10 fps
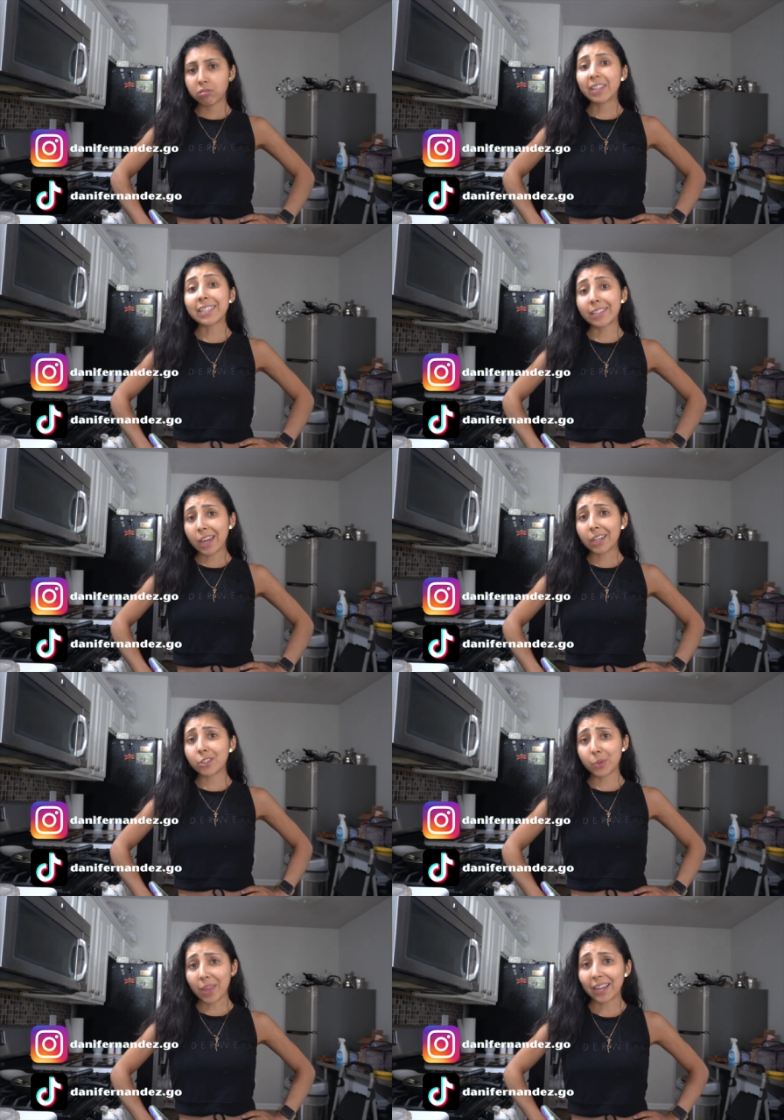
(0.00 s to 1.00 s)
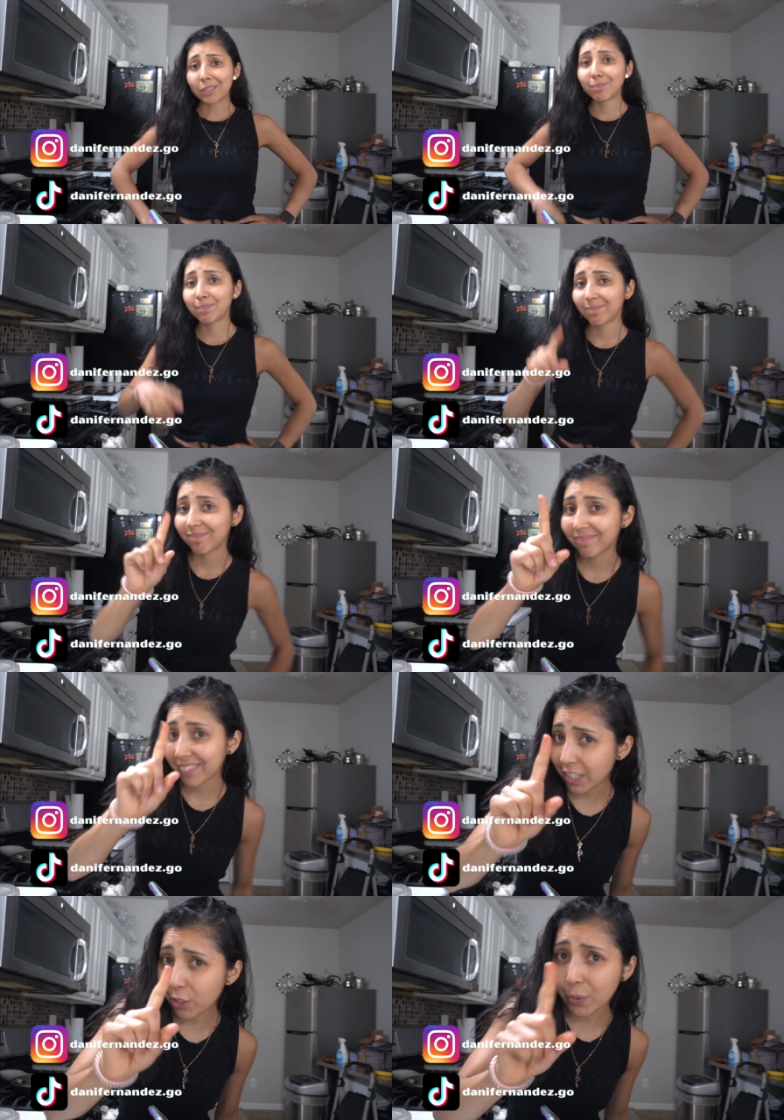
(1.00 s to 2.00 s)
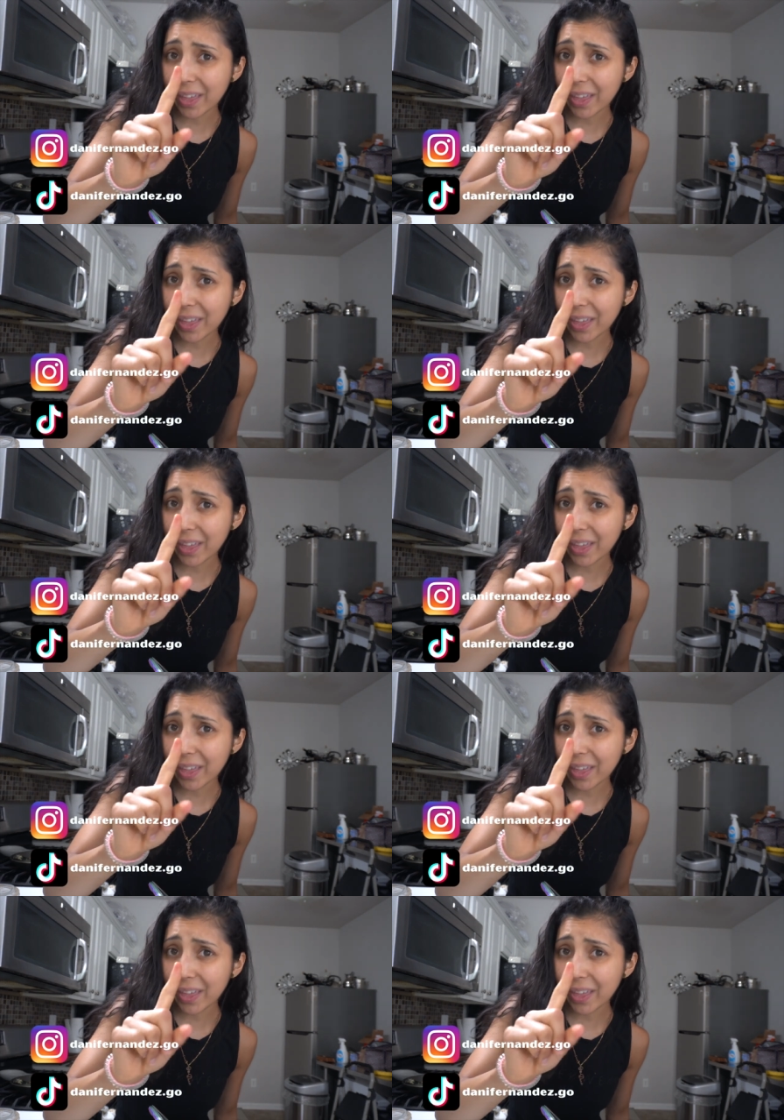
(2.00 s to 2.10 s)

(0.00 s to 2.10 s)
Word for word: let's get into that. Let's do